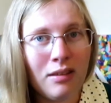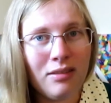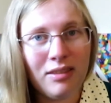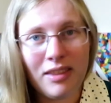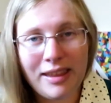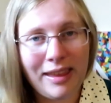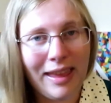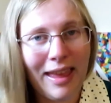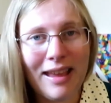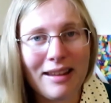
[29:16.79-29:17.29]

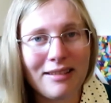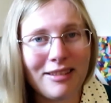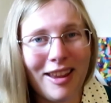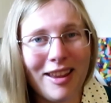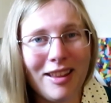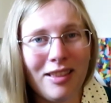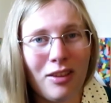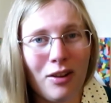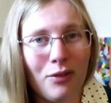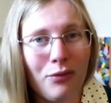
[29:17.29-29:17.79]
They can't
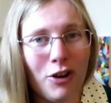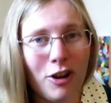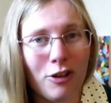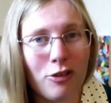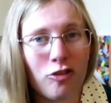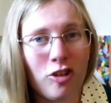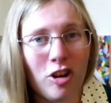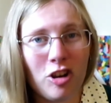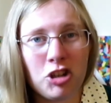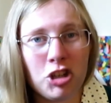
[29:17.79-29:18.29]
take their
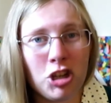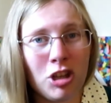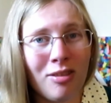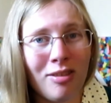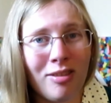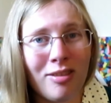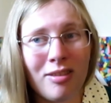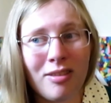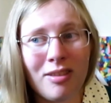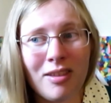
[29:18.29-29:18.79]

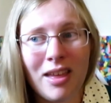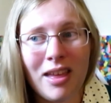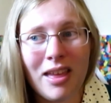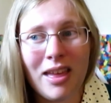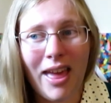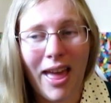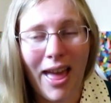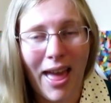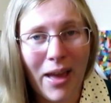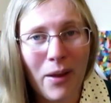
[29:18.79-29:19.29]
frustrations
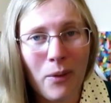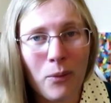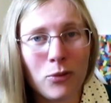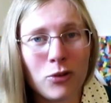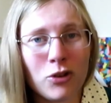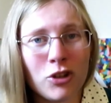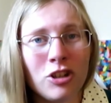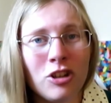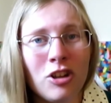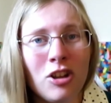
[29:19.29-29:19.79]

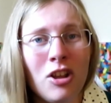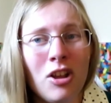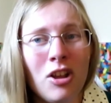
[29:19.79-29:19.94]
out